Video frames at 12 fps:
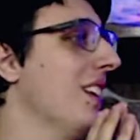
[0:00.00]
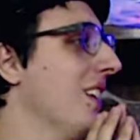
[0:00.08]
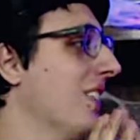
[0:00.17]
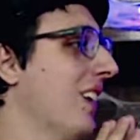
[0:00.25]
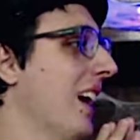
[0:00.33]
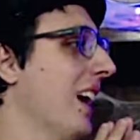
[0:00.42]

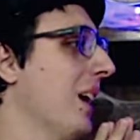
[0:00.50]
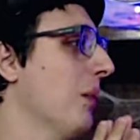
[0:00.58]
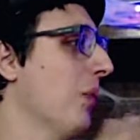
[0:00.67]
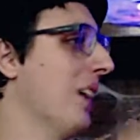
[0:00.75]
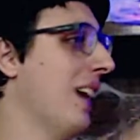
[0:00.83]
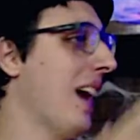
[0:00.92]
say
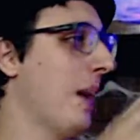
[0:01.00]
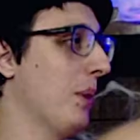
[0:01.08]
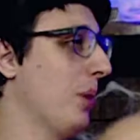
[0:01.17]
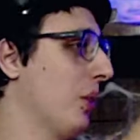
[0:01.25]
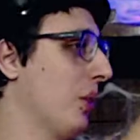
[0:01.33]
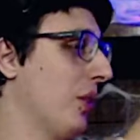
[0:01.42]
what
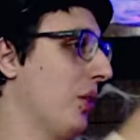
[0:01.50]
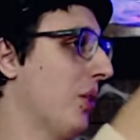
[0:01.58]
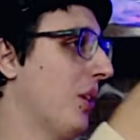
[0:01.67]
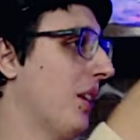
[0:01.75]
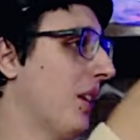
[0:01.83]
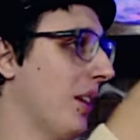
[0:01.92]
happened with
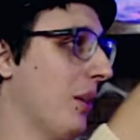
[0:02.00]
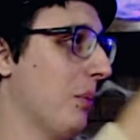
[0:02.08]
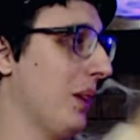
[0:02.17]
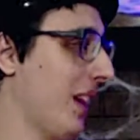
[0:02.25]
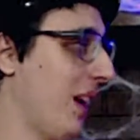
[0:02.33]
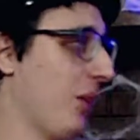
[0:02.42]
your
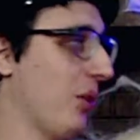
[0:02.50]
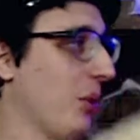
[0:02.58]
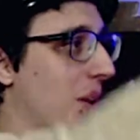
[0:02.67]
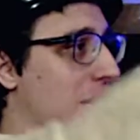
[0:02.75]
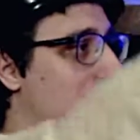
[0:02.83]
encounter with